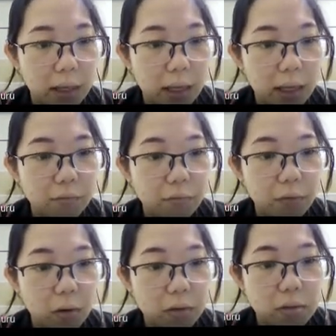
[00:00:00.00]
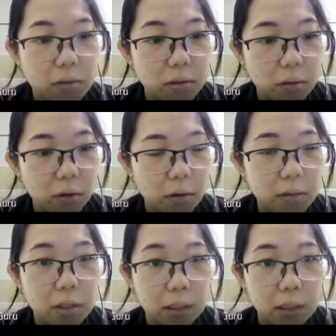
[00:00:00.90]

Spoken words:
840, cross check